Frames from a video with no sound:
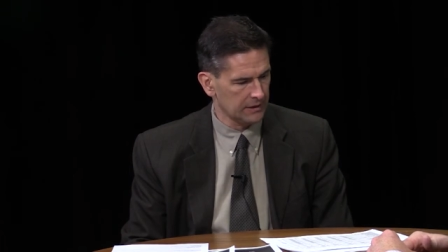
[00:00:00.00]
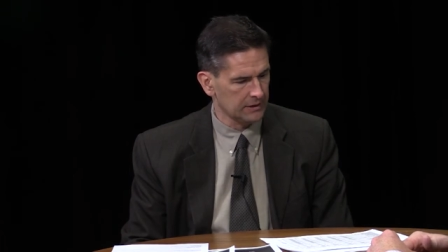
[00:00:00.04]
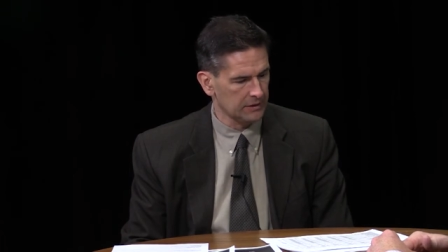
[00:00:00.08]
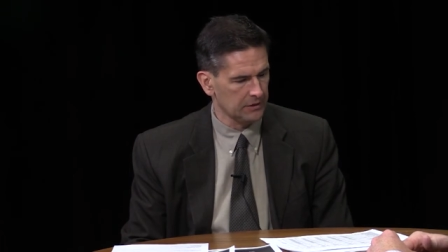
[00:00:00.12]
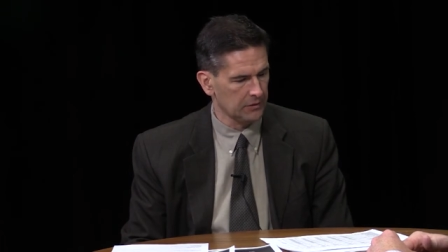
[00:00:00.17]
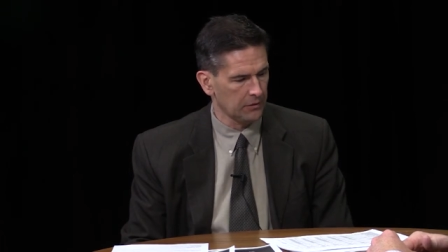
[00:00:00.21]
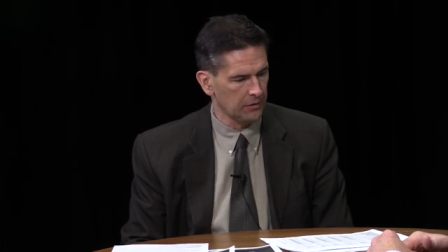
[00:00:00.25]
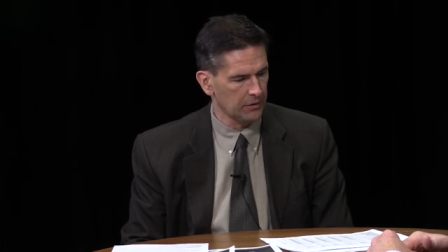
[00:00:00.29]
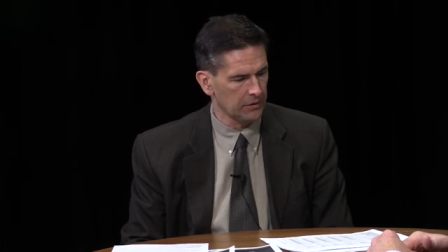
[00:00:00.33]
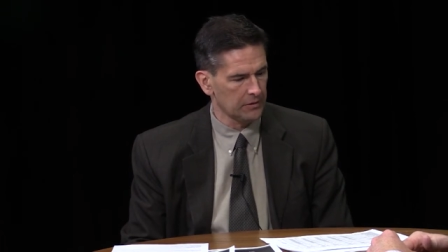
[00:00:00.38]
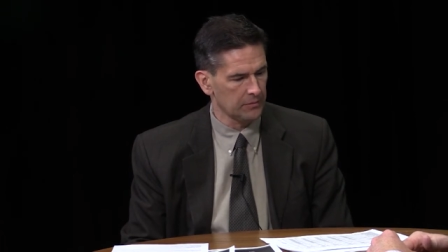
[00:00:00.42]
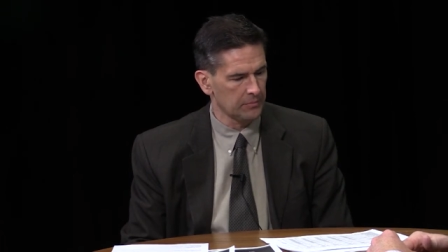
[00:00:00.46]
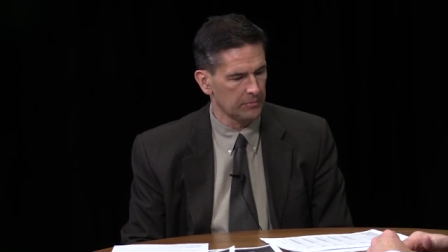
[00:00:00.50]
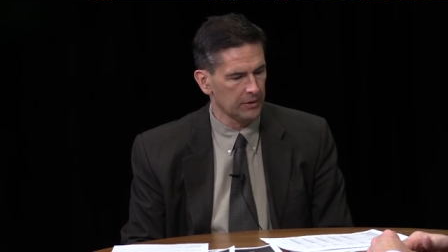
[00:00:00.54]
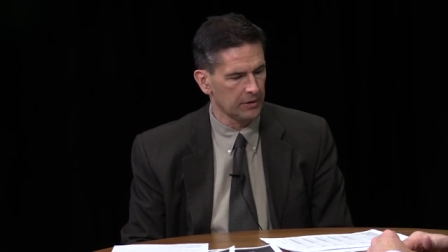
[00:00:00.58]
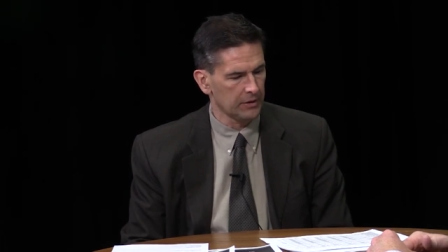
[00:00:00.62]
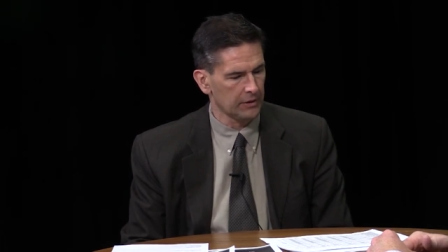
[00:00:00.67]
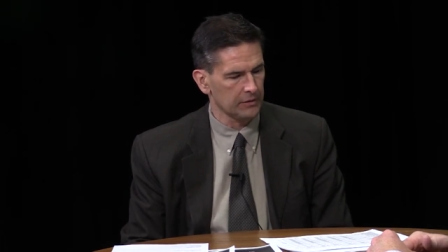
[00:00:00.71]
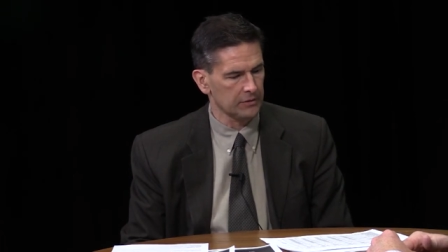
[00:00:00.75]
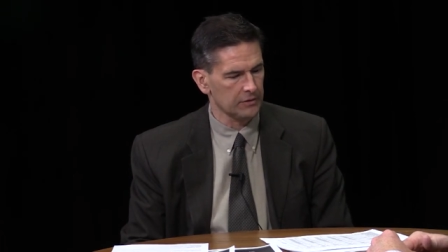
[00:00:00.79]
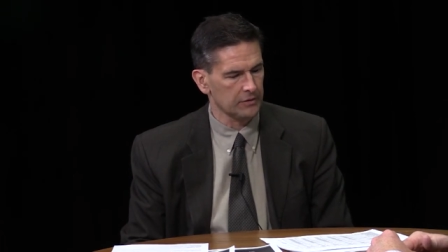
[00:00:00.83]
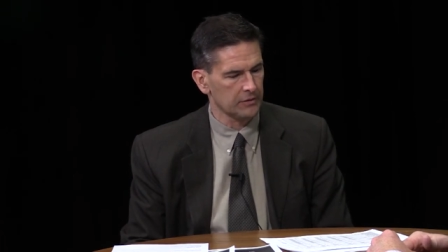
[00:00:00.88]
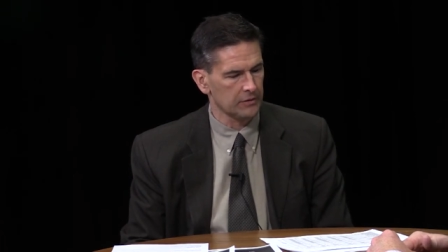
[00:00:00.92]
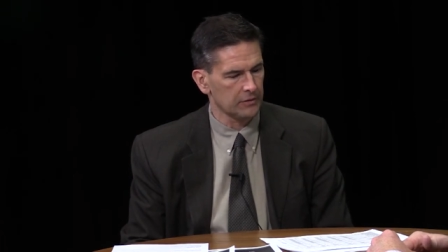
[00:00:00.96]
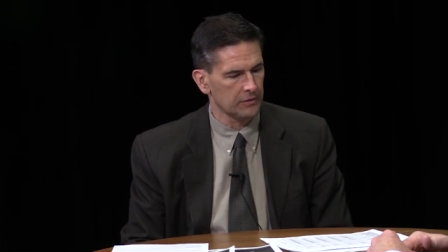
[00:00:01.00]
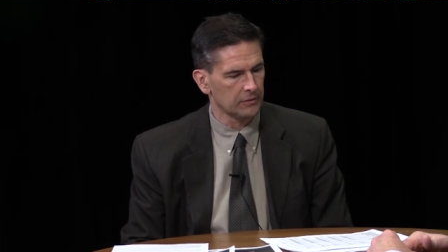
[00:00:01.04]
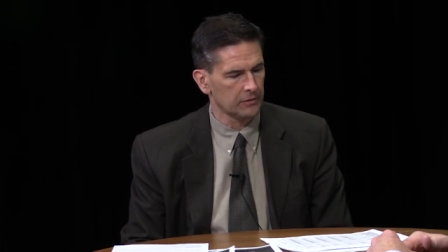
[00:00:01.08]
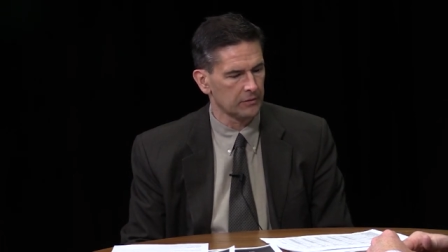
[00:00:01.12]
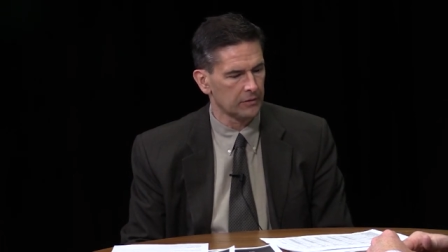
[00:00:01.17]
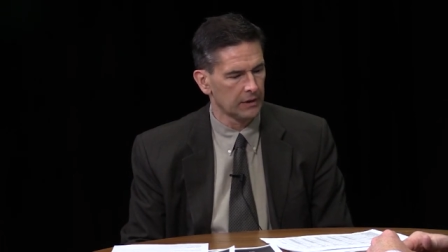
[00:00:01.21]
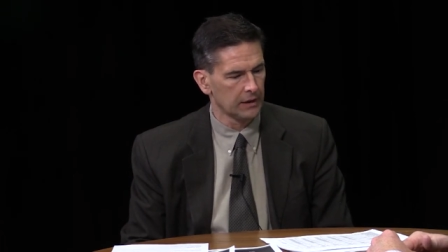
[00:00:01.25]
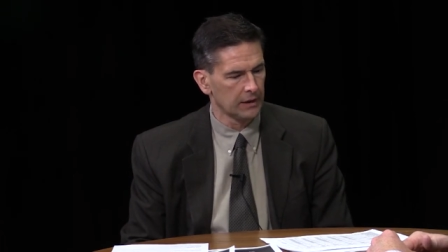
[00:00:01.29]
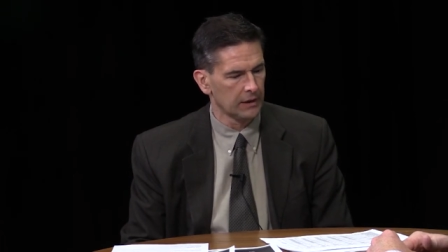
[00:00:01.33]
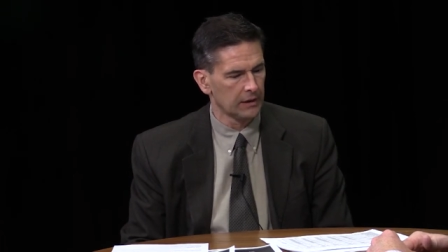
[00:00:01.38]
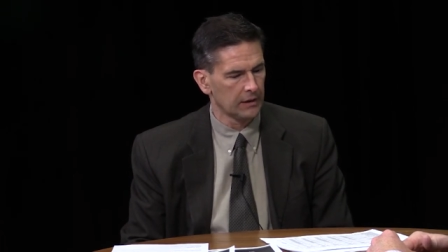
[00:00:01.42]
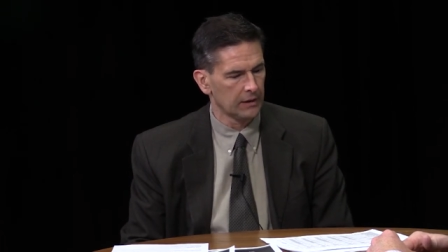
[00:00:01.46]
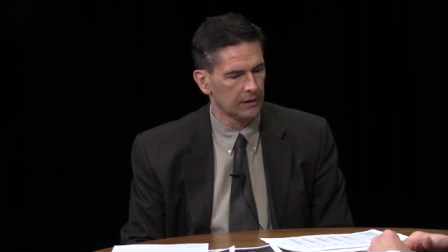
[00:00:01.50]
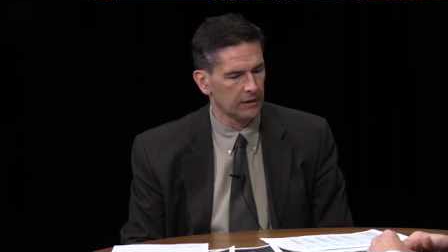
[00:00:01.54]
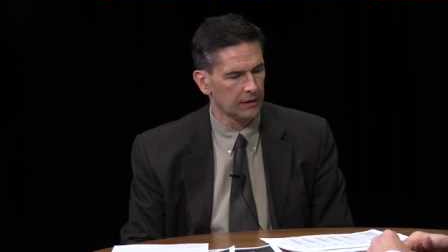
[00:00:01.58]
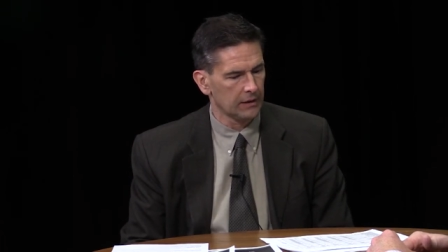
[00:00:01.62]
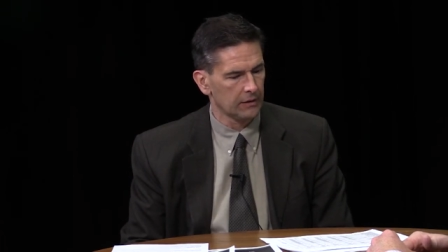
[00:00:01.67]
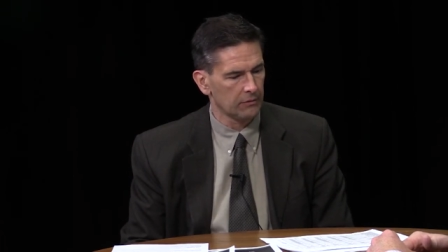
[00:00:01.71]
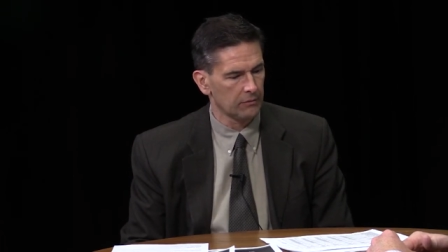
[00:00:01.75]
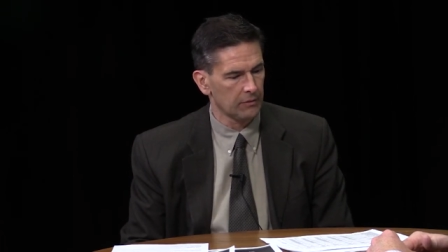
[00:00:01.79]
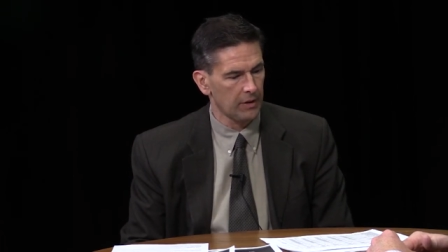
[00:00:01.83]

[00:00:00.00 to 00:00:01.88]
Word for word: It's going to be also uh,